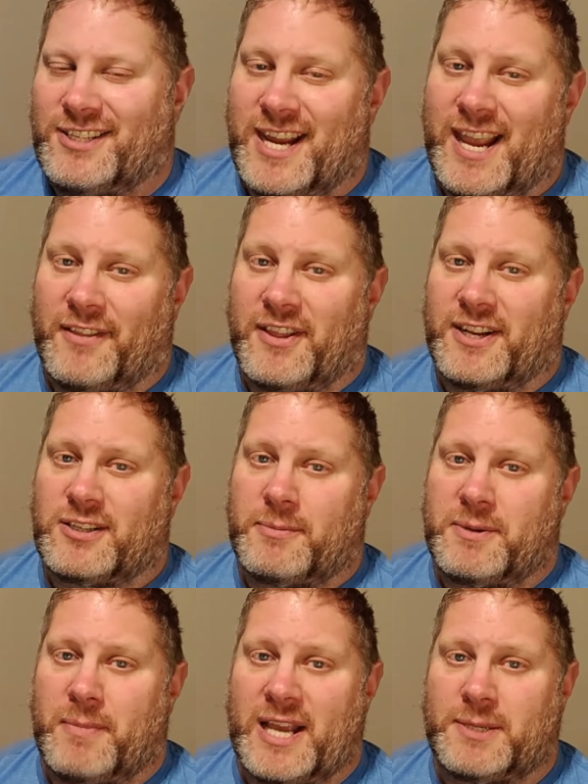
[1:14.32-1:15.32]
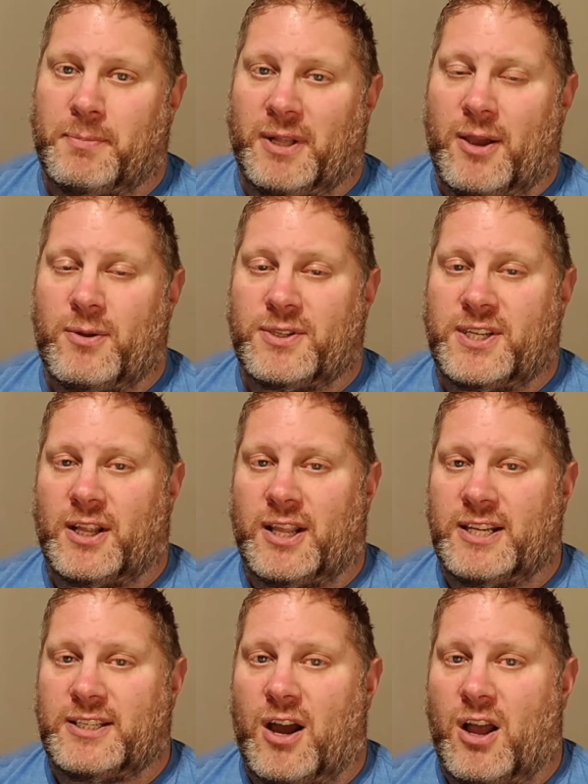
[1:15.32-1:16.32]
Check out the description box below. You'll see the
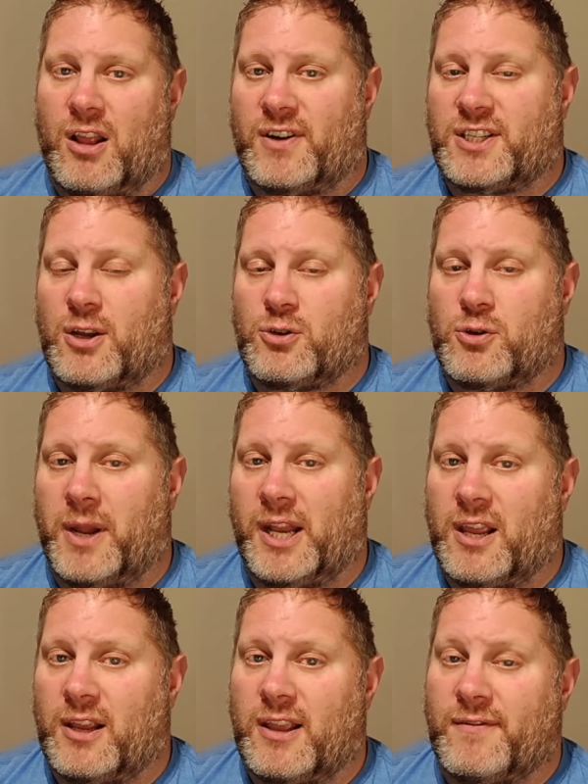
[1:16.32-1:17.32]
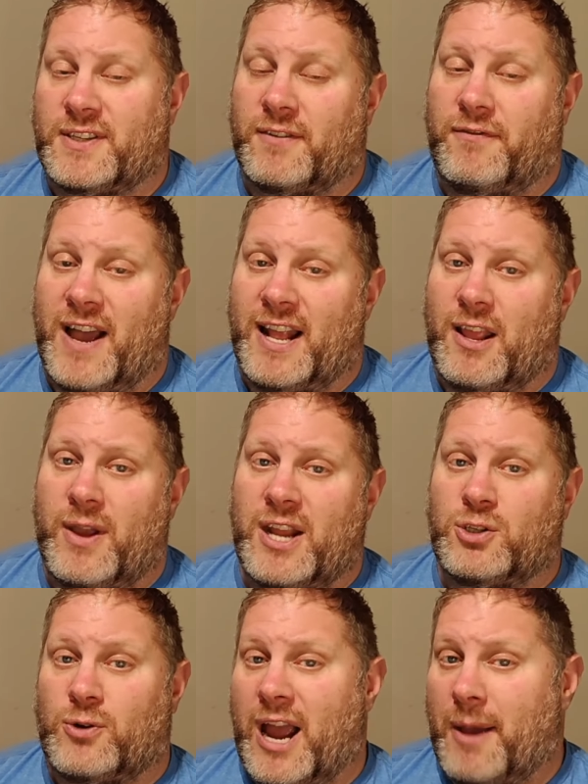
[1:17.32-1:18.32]
links to all of our social media. Give us a follow
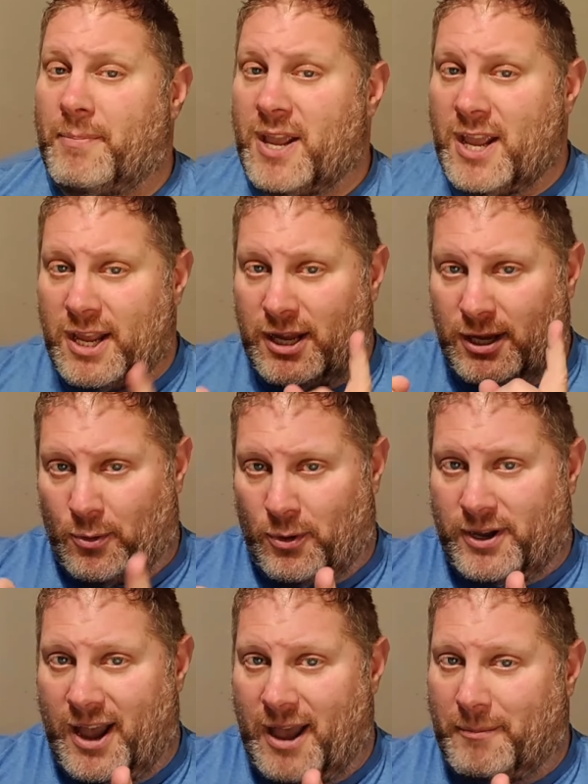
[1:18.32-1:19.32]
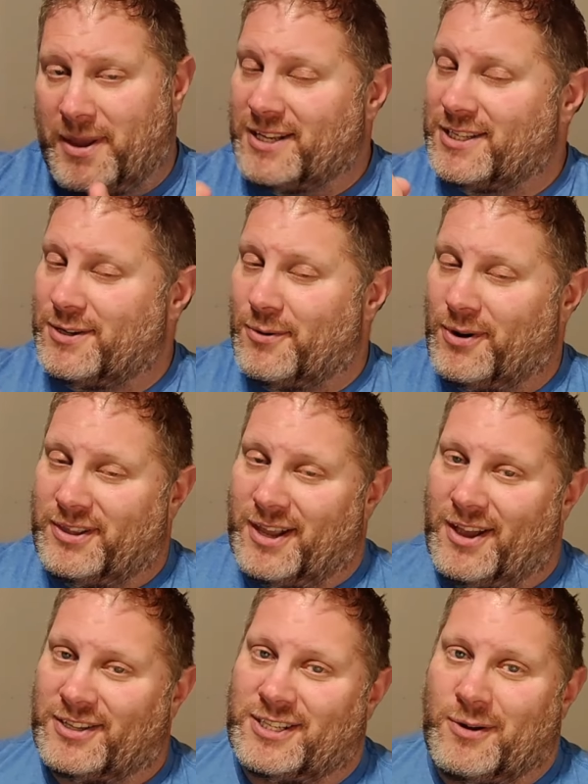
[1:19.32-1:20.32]
and drop your comments, your
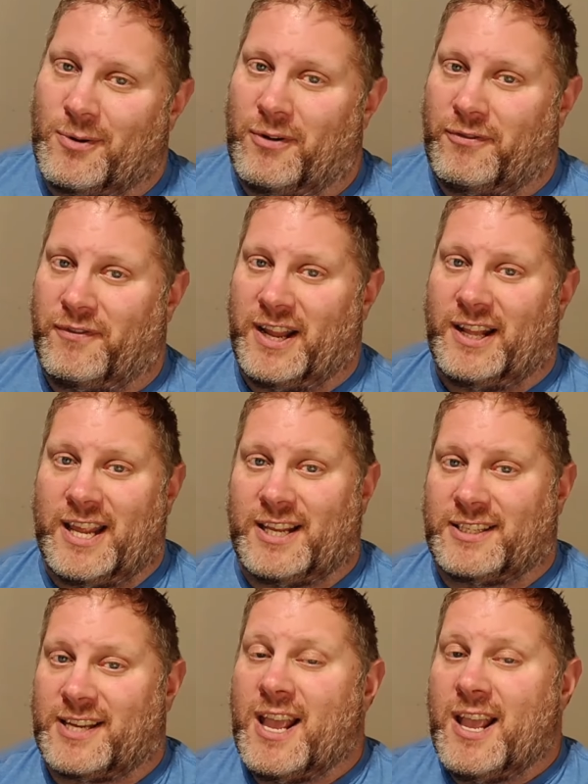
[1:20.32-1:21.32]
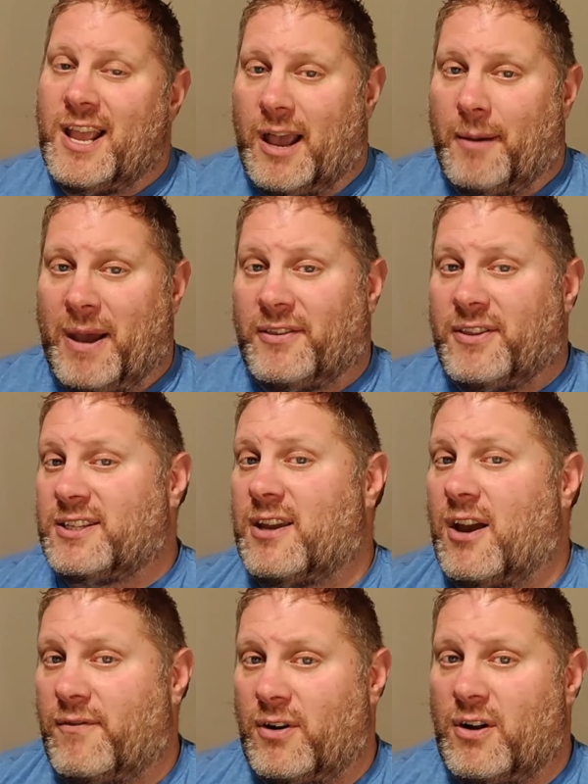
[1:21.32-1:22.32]
thoughts, your feelings about this
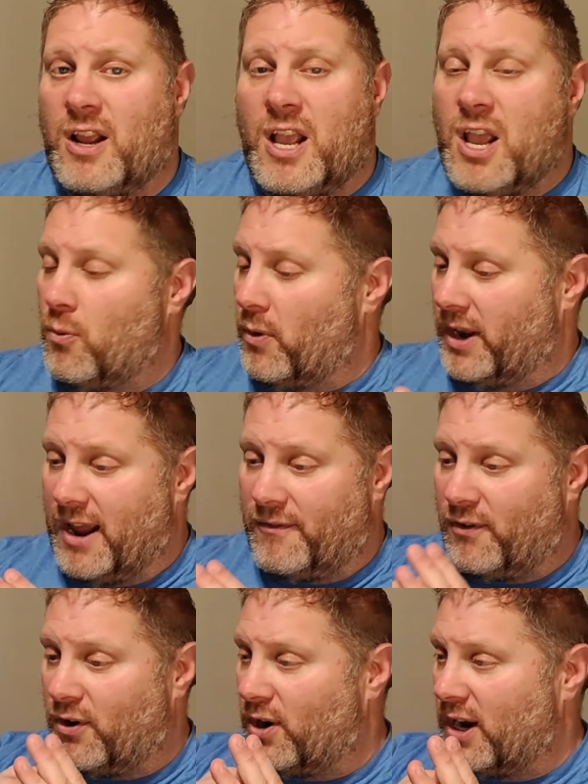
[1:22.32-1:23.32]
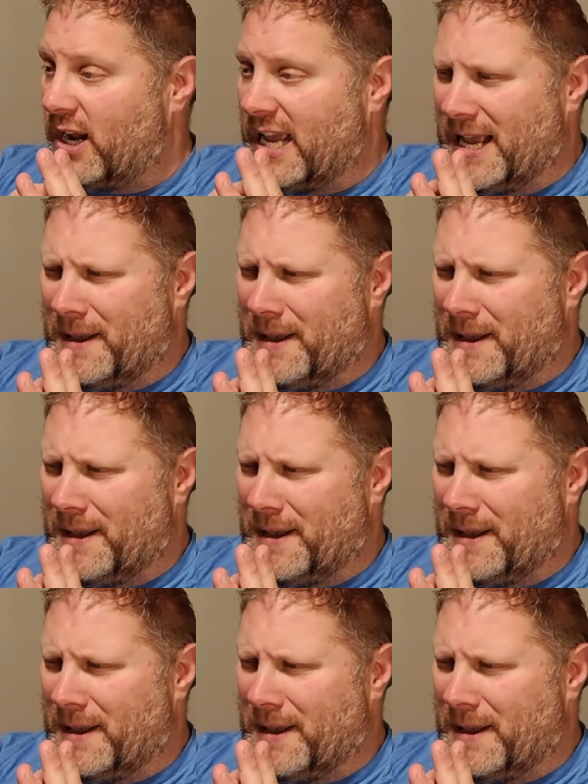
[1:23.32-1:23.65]
cover, whatever